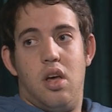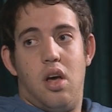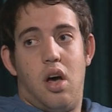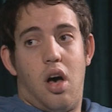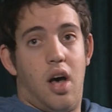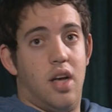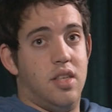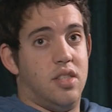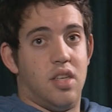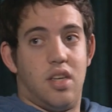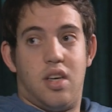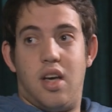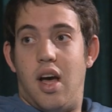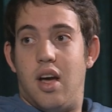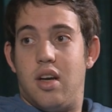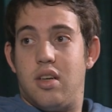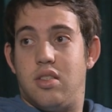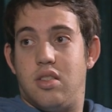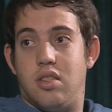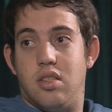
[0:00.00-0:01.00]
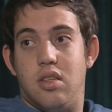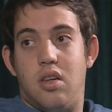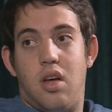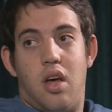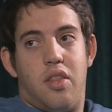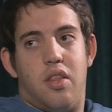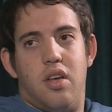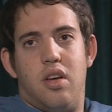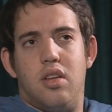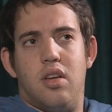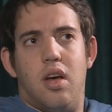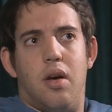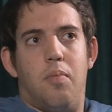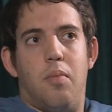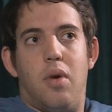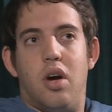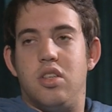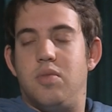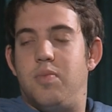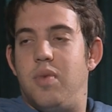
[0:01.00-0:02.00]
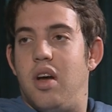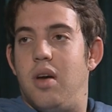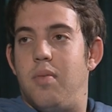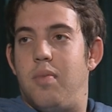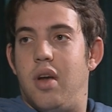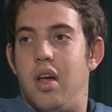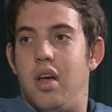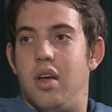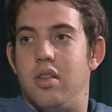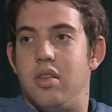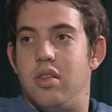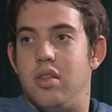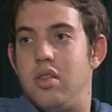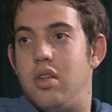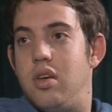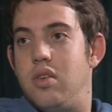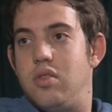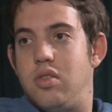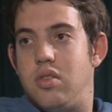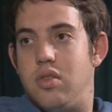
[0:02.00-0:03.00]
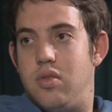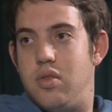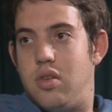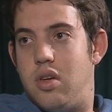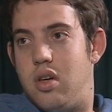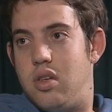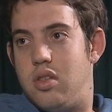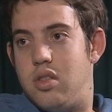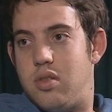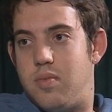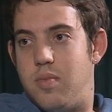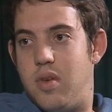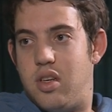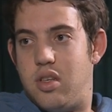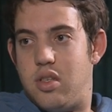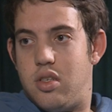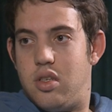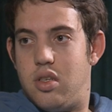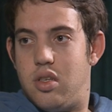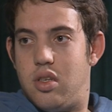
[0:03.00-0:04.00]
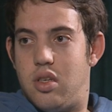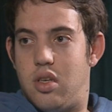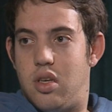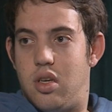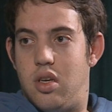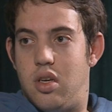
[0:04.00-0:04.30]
Isaac Caxton, I think they're a much better player than those two that I just mentioned.